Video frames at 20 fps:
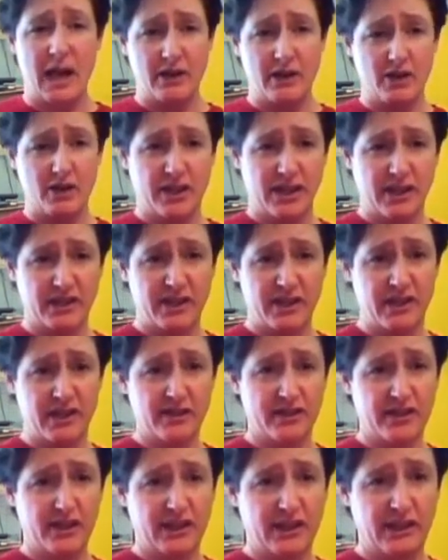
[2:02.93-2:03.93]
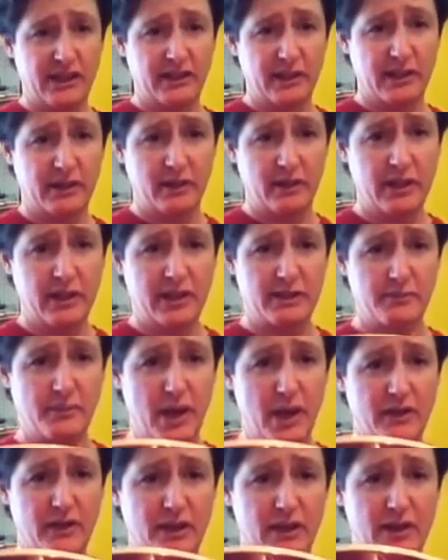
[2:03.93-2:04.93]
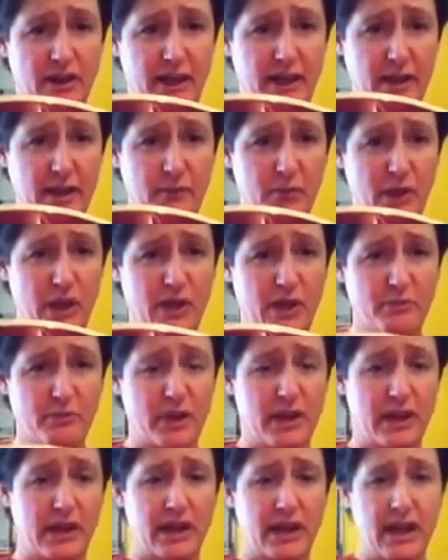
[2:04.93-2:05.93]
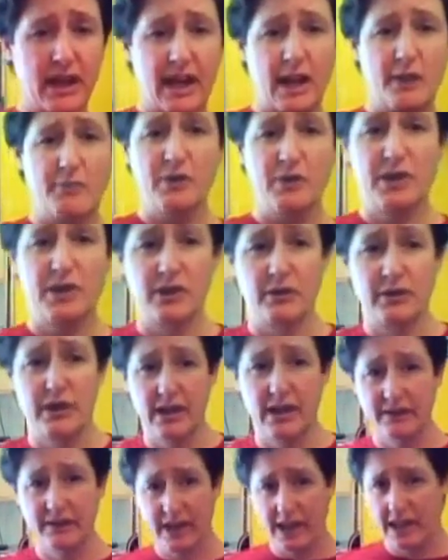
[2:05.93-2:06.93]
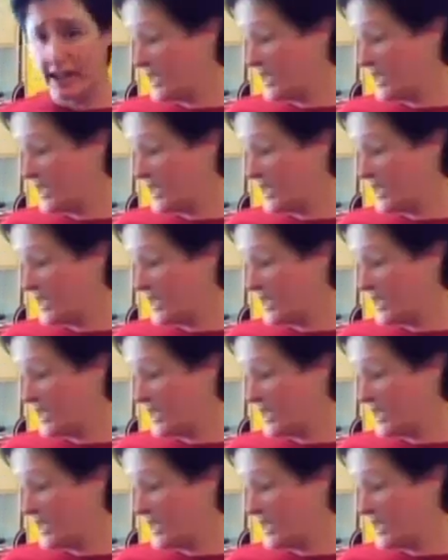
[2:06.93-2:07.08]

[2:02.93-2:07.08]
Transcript: which you can see there's like a little spot there. I can plug my amp into it, and I've got